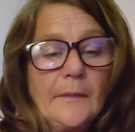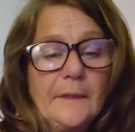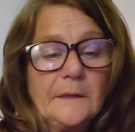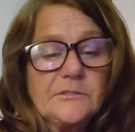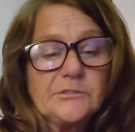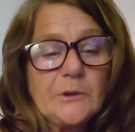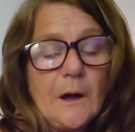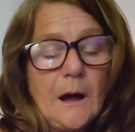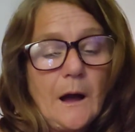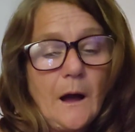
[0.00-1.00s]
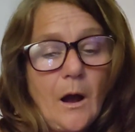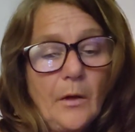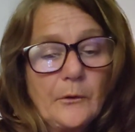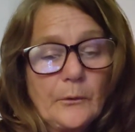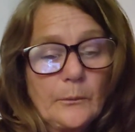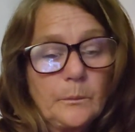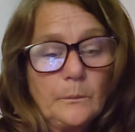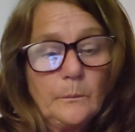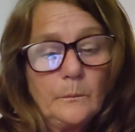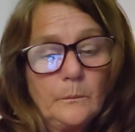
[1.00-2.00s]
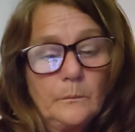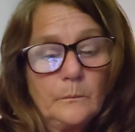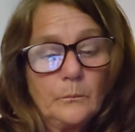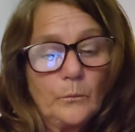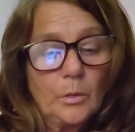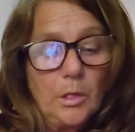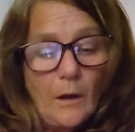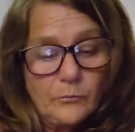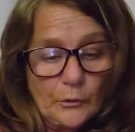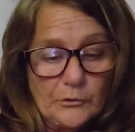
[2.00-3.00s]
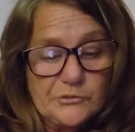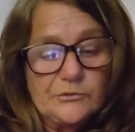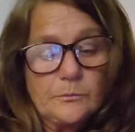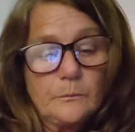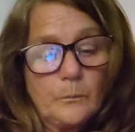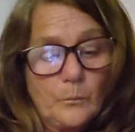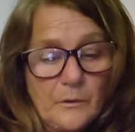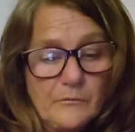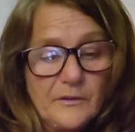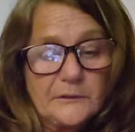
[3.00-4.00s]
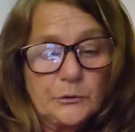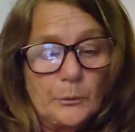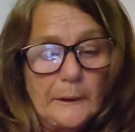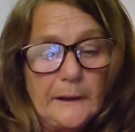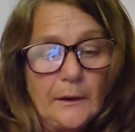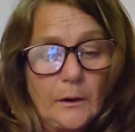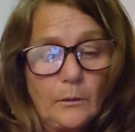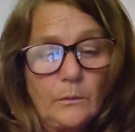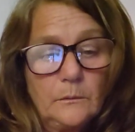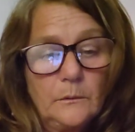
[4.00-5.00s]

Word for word: and this uh, other lovers in victory here,